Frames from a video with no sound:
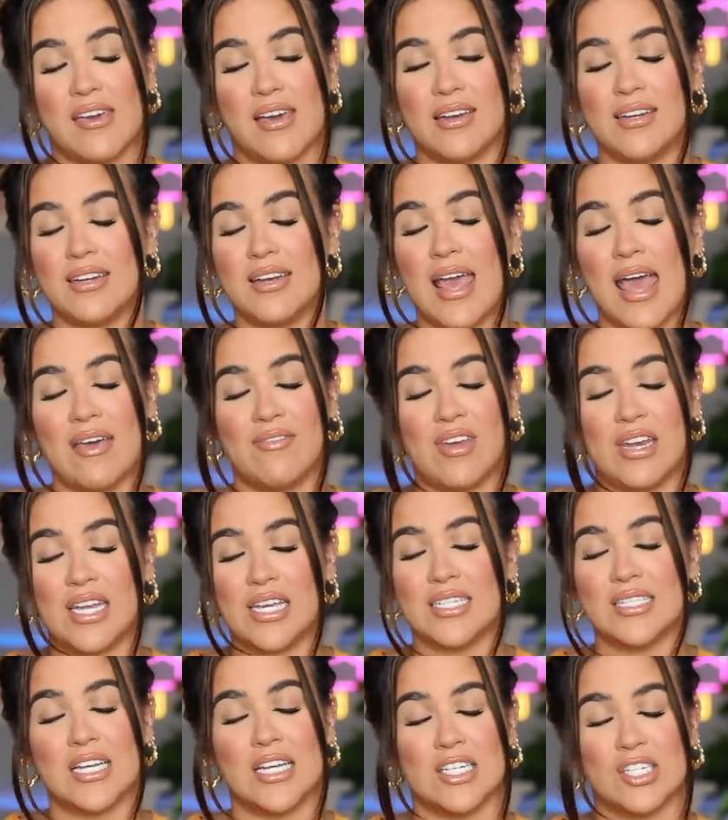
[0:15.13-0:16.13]
I didn't have any
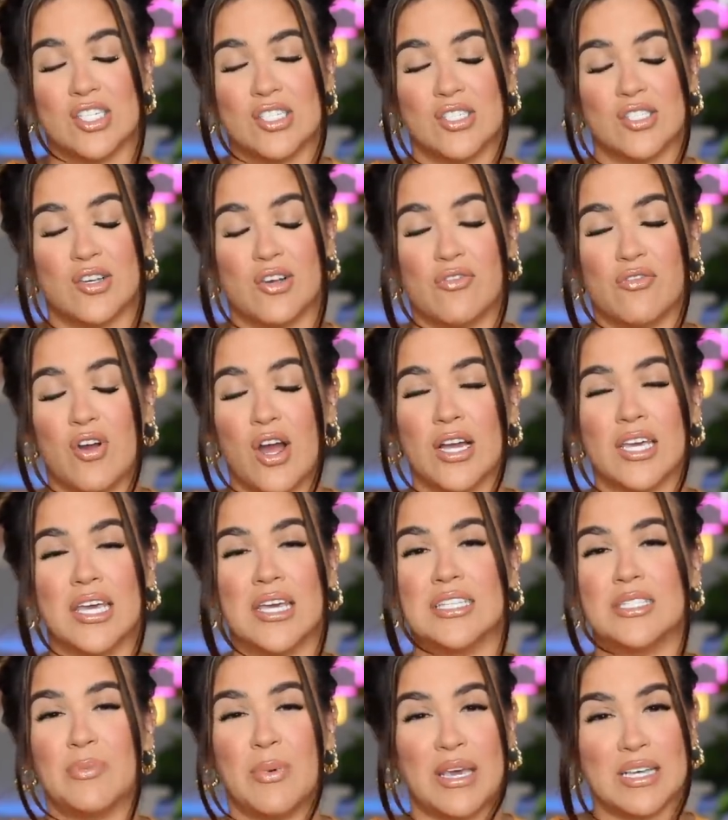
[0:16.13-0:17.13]
intentions of
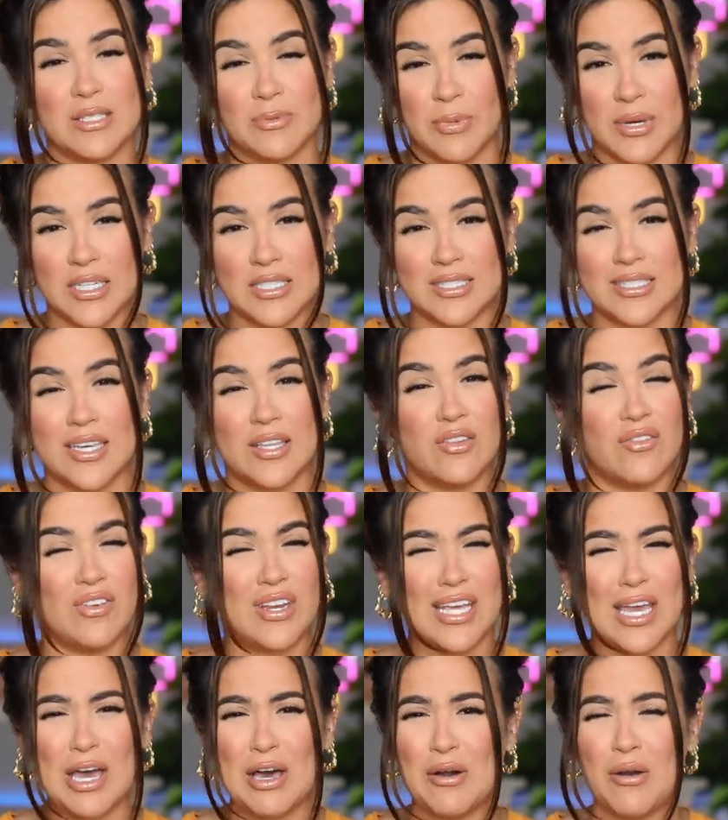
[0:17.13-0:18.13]
rocking space buns in the
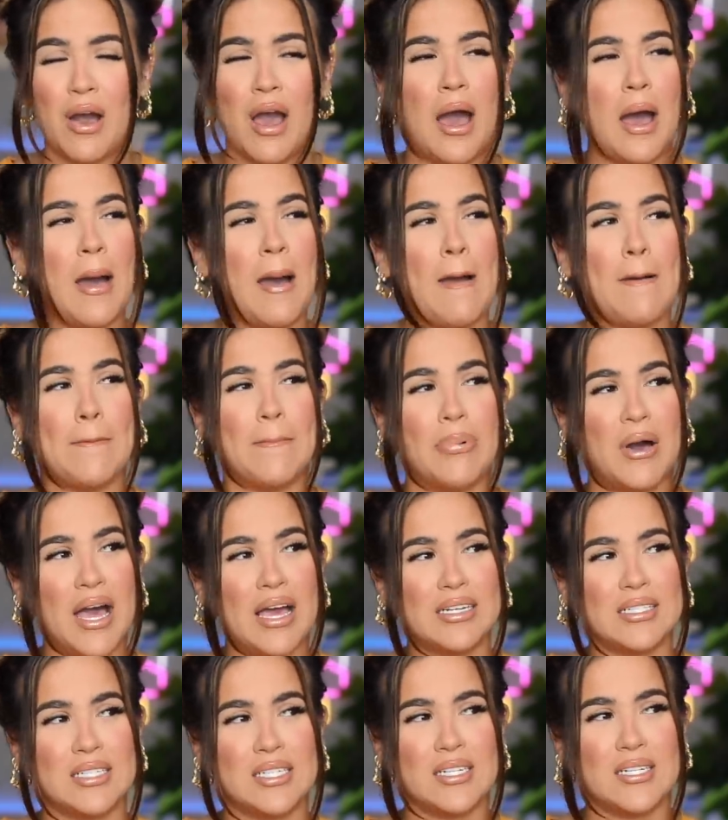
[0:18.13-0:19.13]
video,
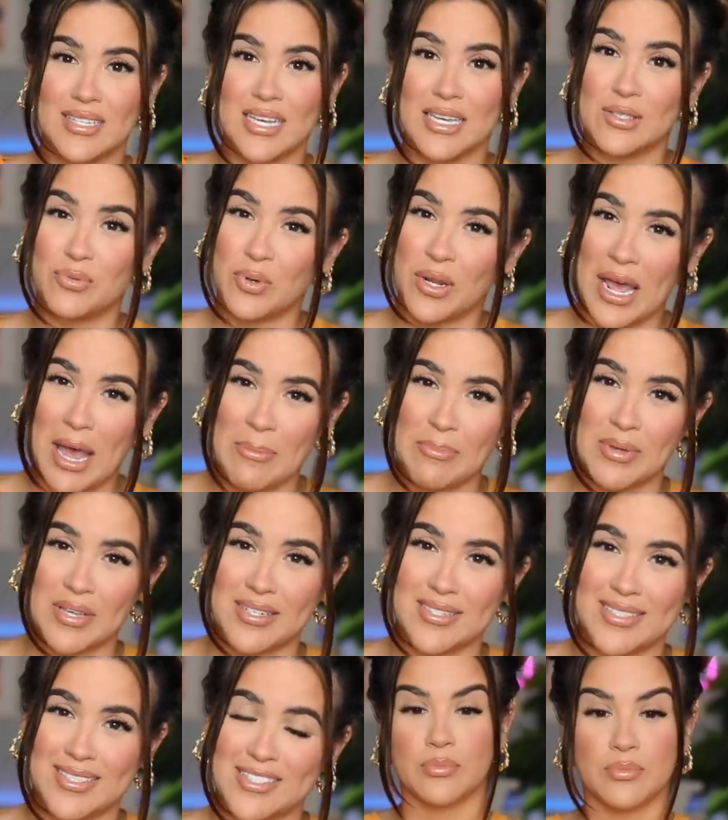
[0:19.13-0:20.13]
but it's what
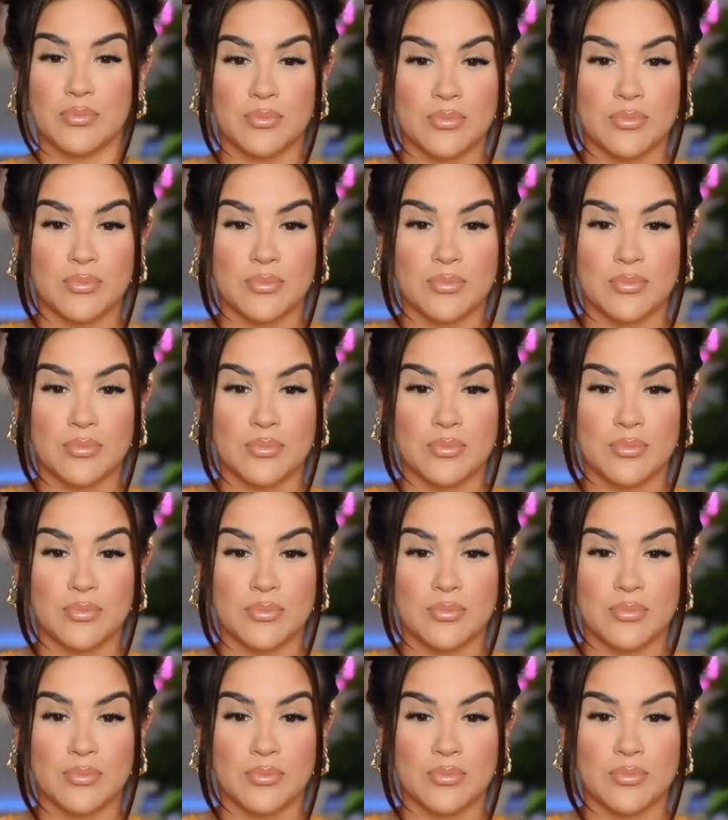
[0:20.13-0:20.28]
happened.